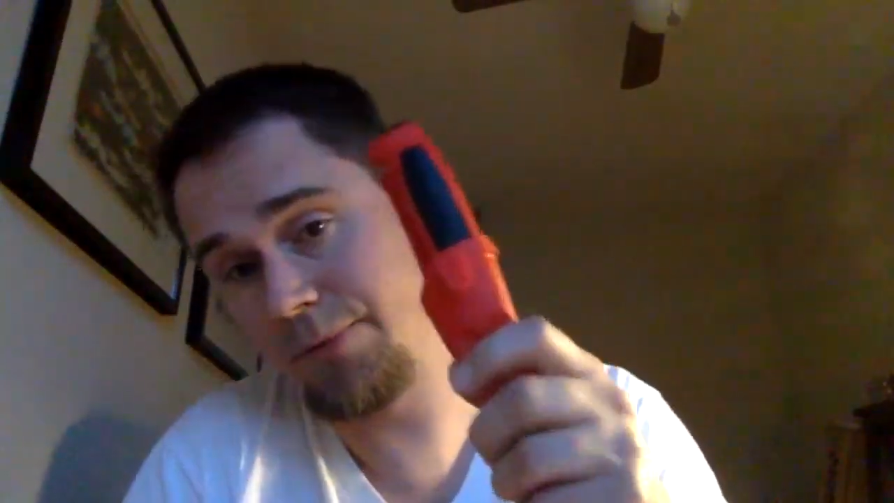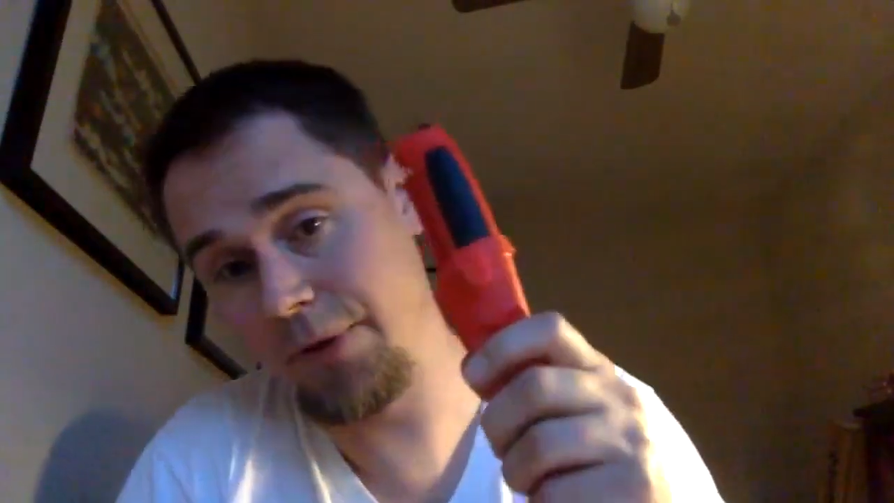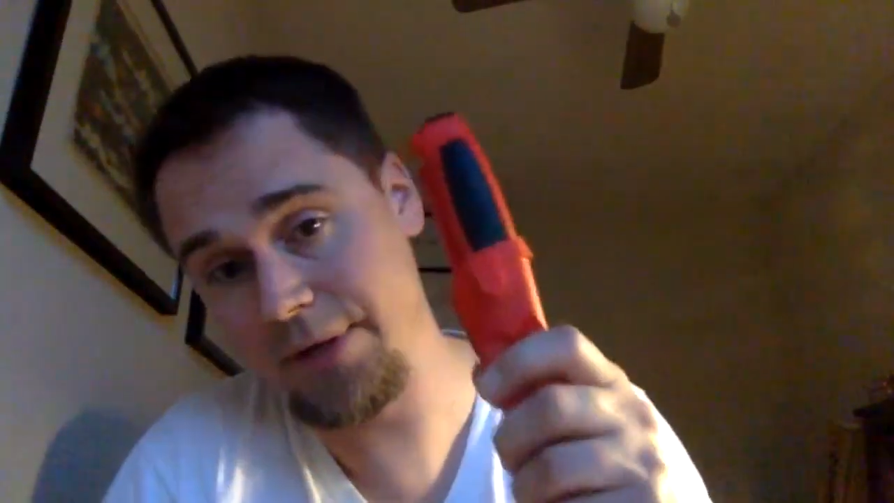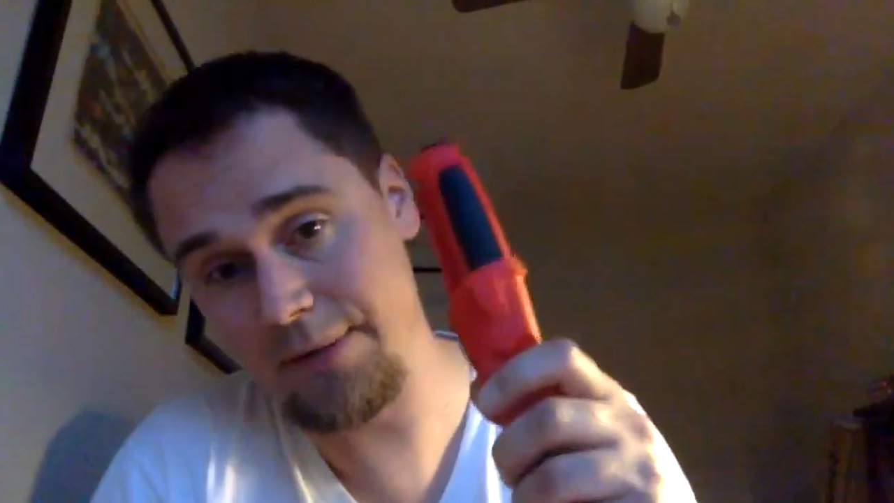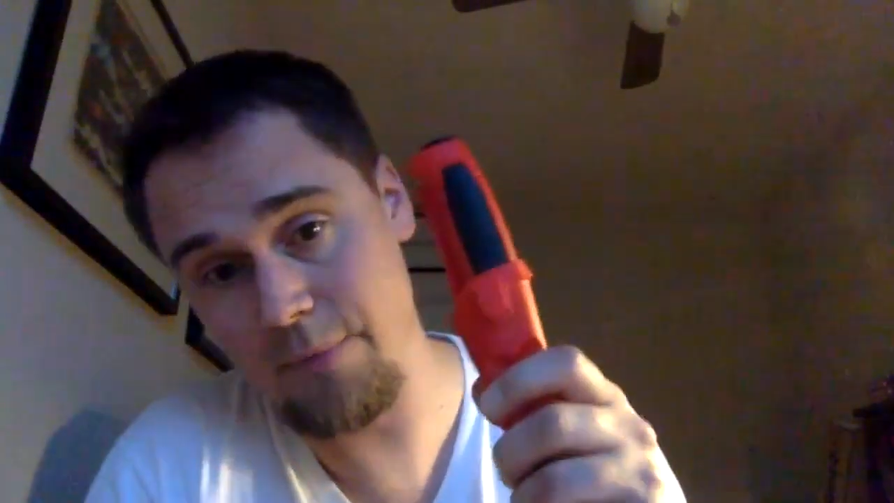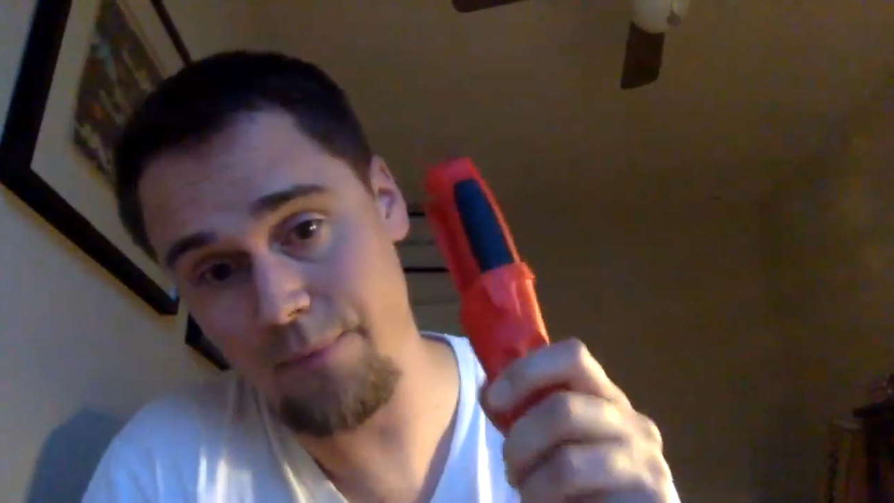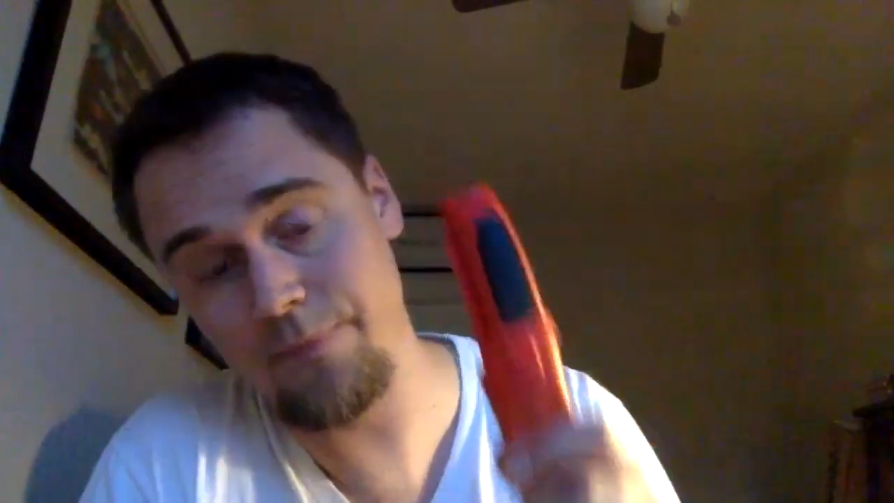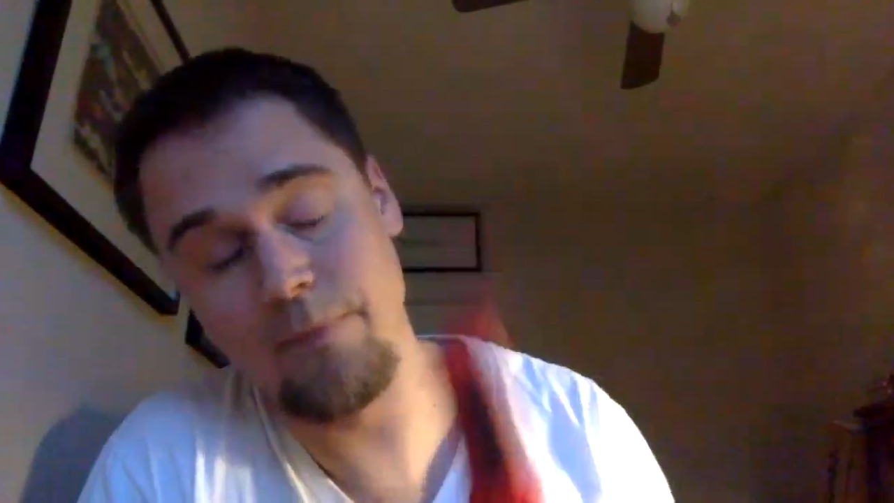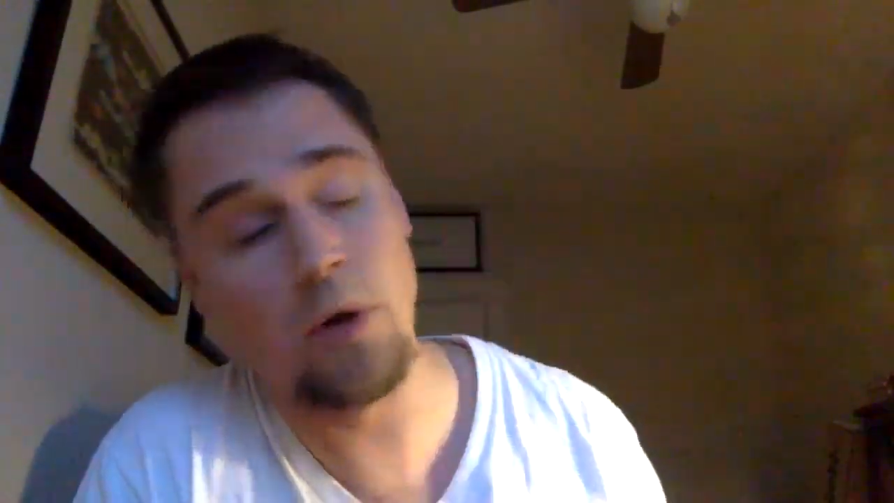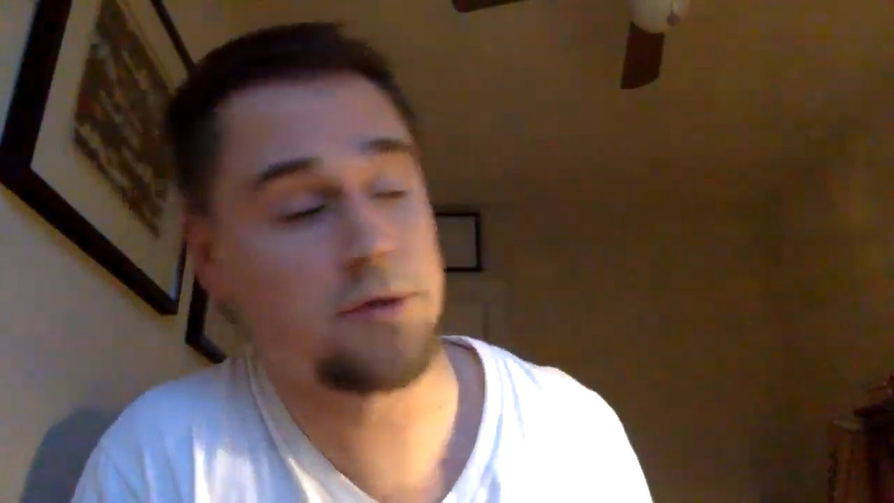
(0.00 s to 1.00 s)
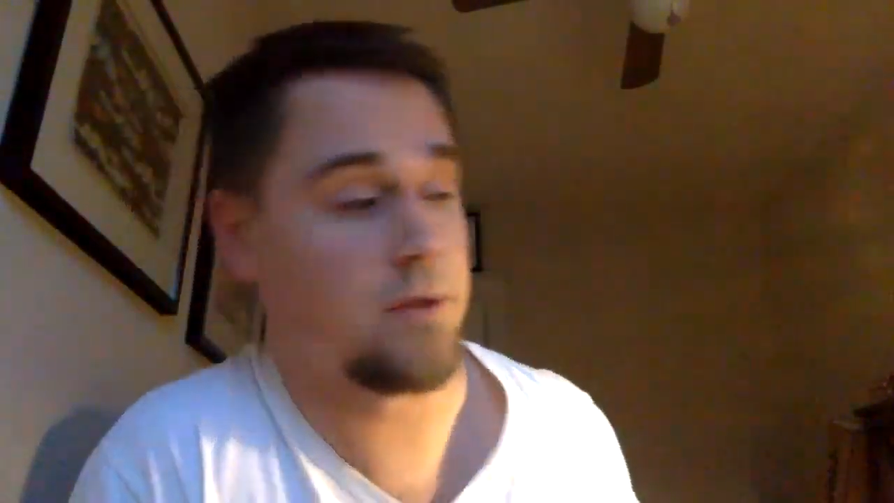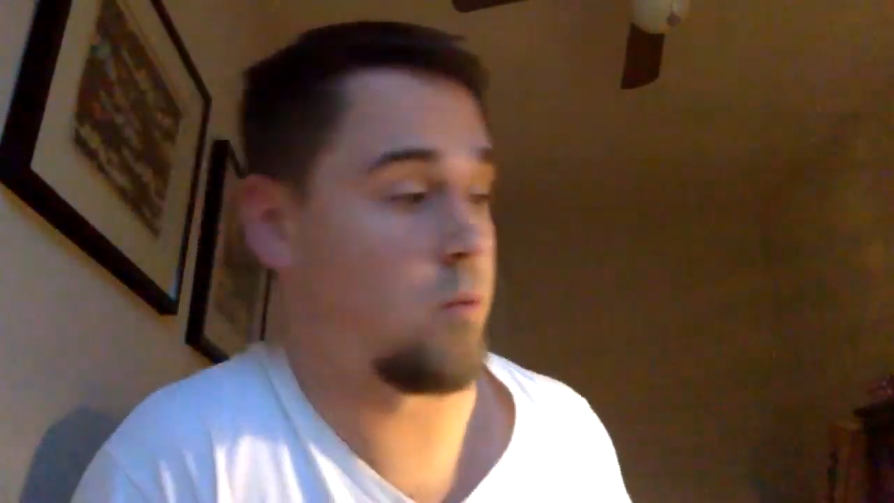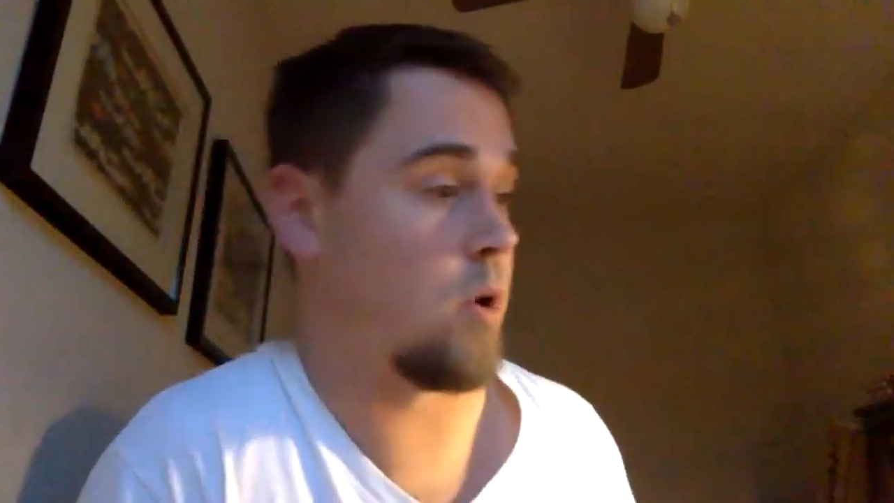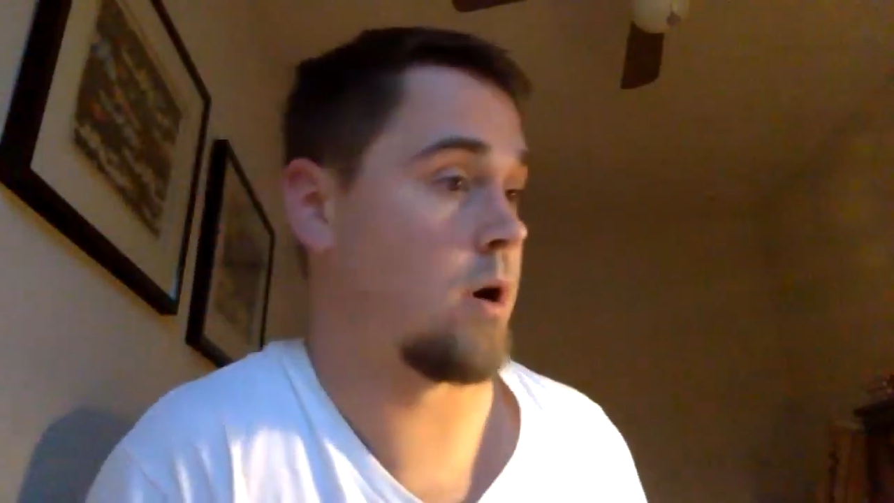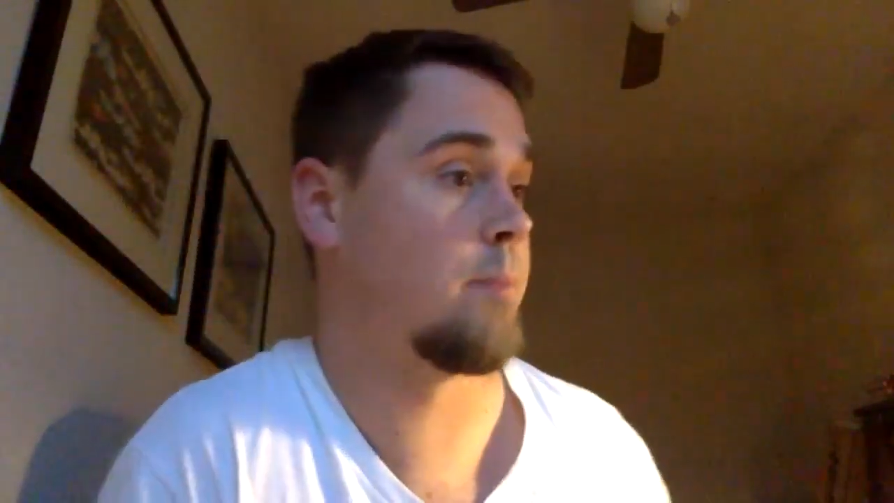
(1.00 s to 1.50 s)
really did most of the
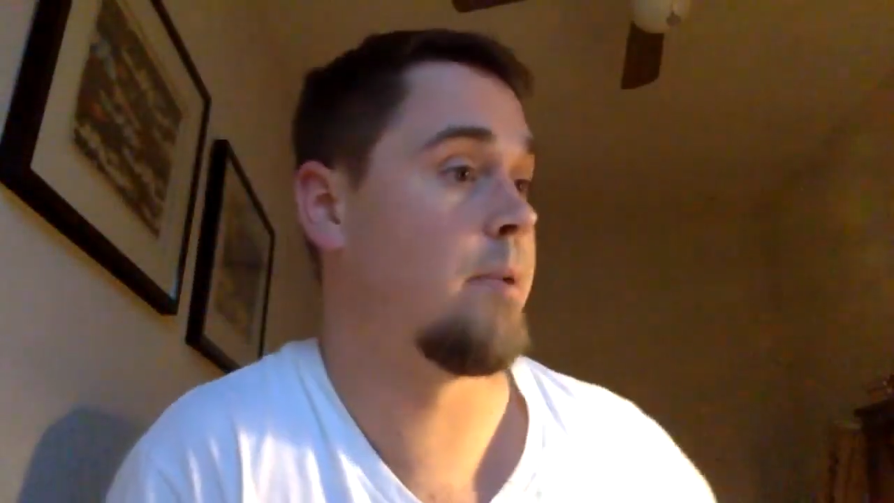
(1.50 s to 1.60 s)
work.